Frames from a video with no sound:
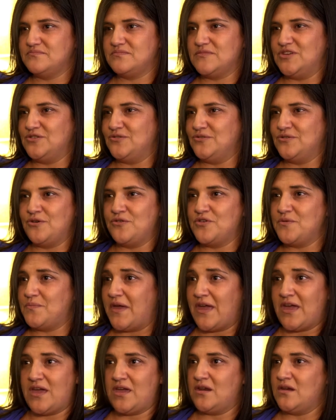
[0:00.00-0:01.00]
You don't know the
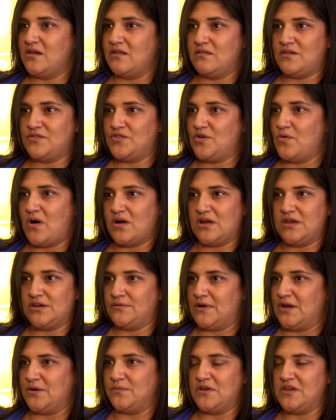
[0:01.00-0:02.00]
pain that they're walking
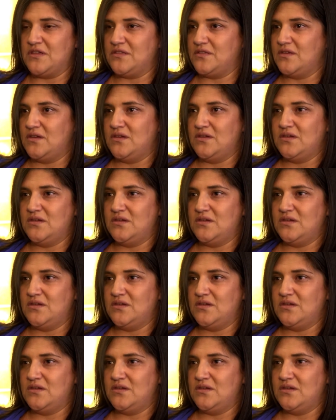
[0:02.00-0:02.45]
around with